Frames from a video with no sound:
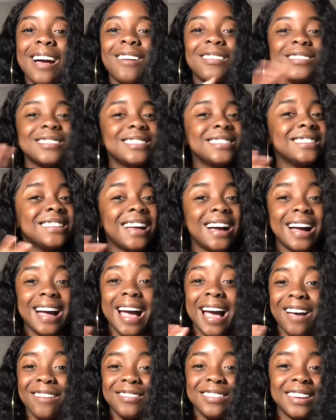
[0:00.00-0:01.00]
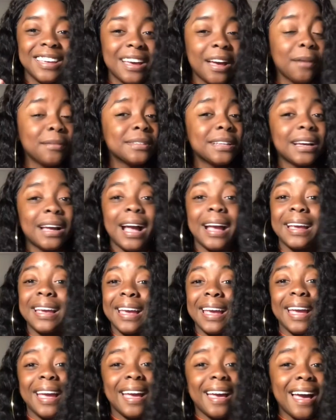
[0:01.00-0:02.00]
was not having it. I was like, I
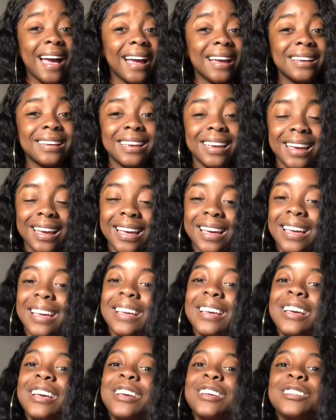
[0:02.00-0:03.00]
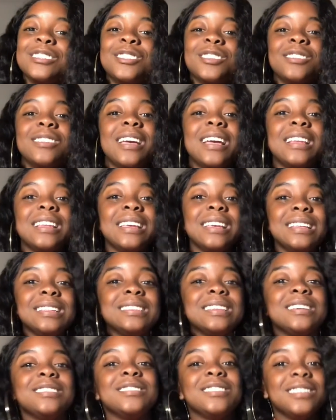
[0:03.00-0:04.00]
can't. So then he
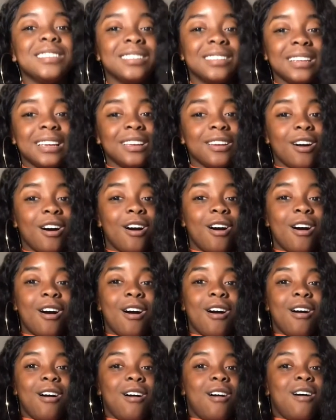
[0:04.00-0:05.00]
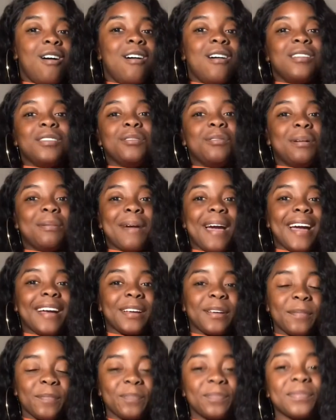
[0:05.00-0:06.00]
tells you to lean all the way back.
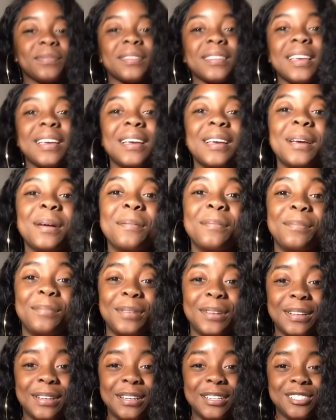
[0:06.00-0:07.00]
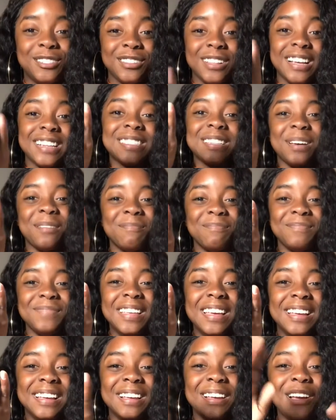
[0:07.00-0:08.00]
Put your legs up.
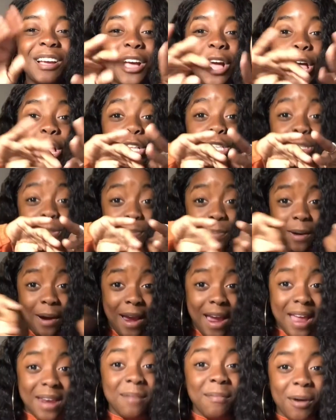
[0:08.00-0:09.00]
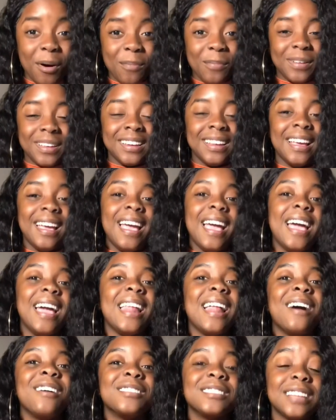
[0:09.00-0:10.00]
Spread them open.
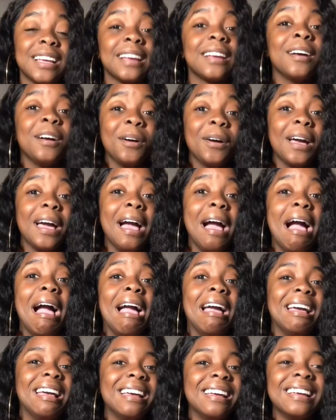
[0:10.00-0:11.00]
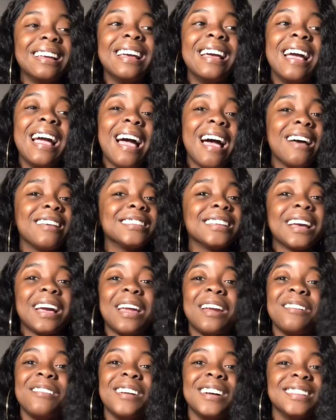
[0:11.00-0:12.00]
And I was like, okay. I was like,
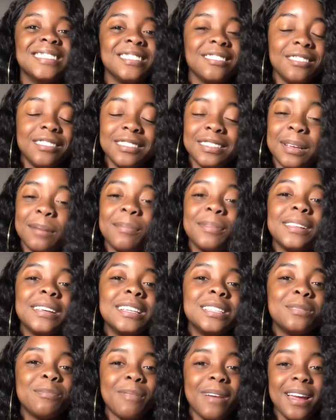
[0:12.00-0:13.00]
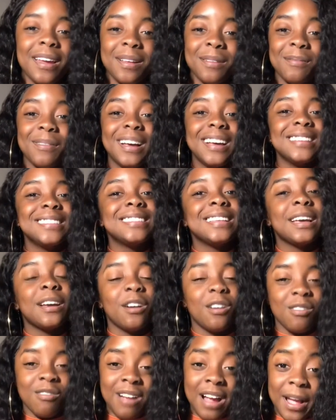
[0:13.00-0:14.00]
I don't want to. He's like, please spread them. I
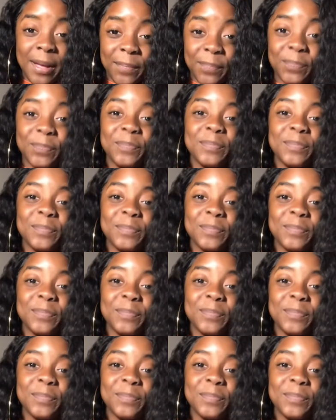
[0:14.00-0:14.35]
said, all right.